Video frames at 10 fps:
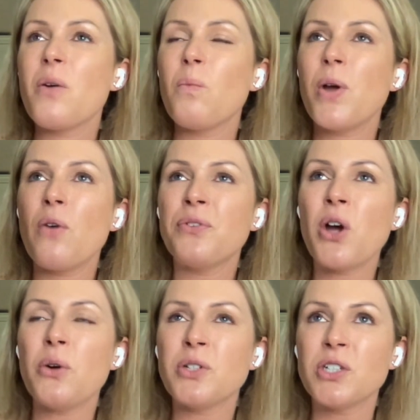we often
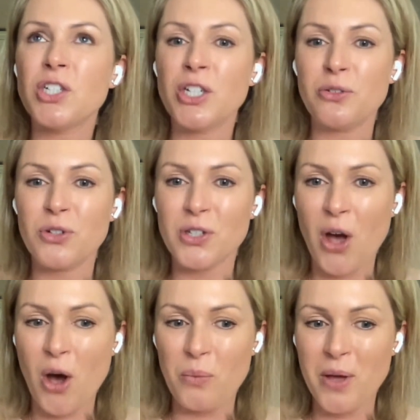hold on to children's
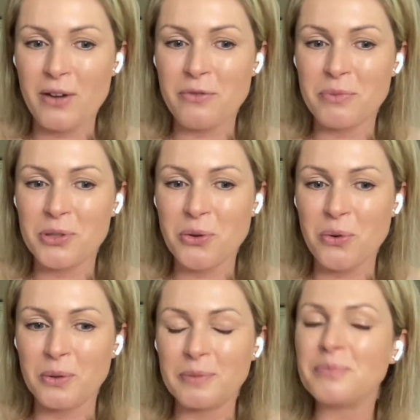artwork from
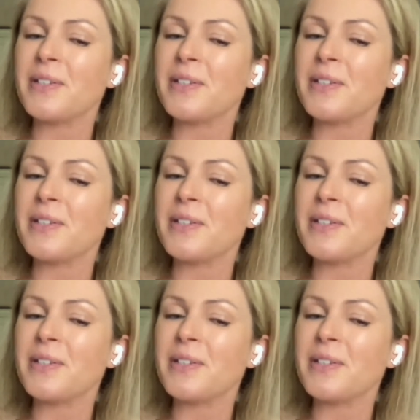school.